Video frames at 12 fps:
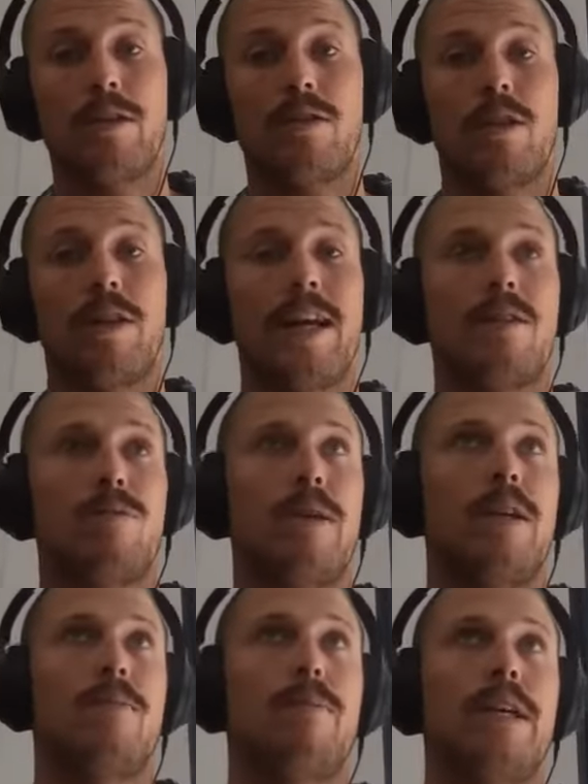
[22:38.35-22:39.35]
And so that's
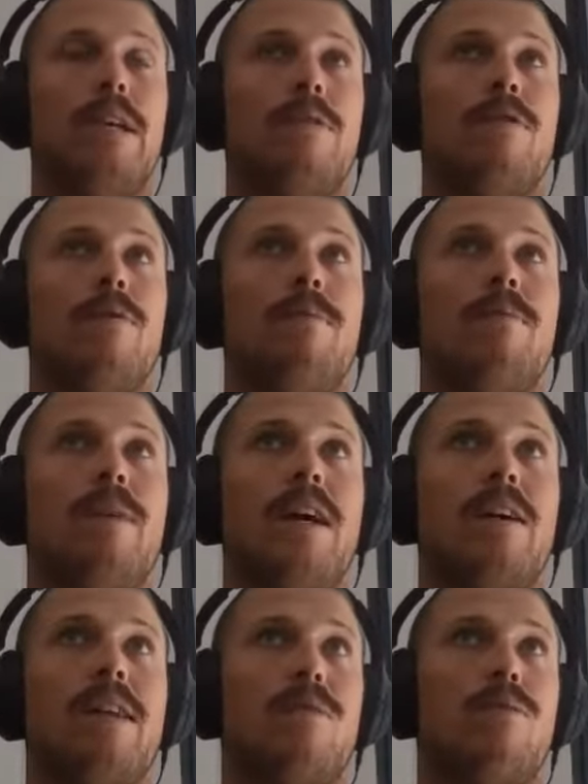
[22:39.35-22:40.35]
been a big, for me,
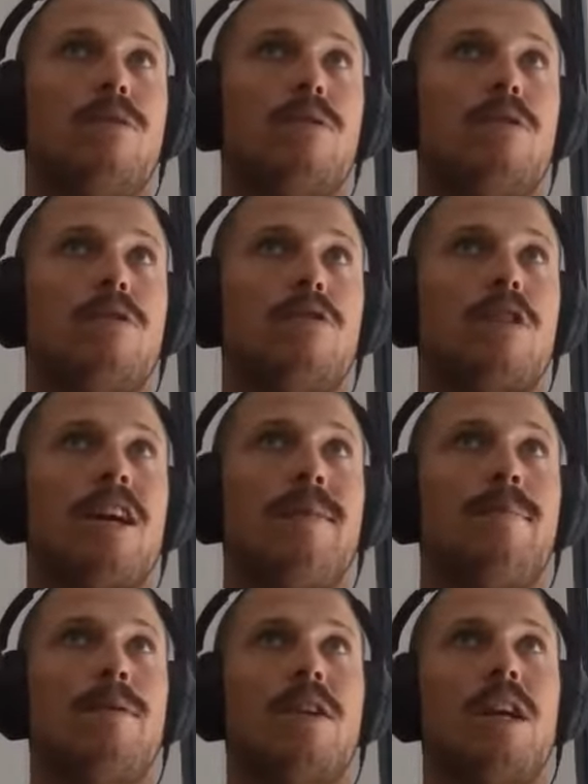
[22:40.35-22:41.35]
that would
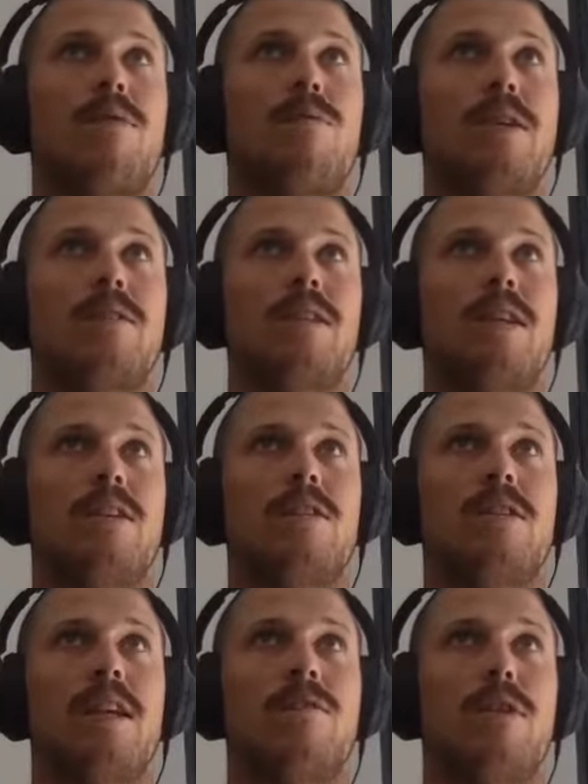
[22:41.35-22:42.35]
describe in kind of one
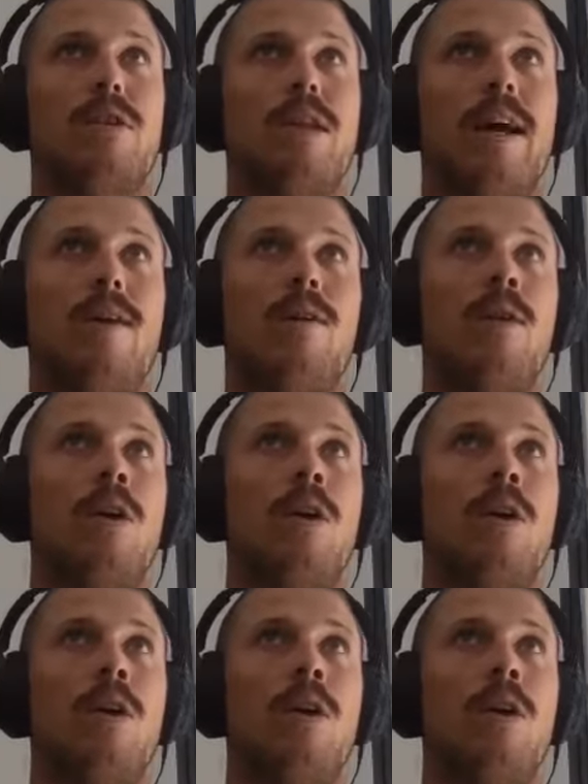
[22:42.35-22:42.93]
sentence, that it felt like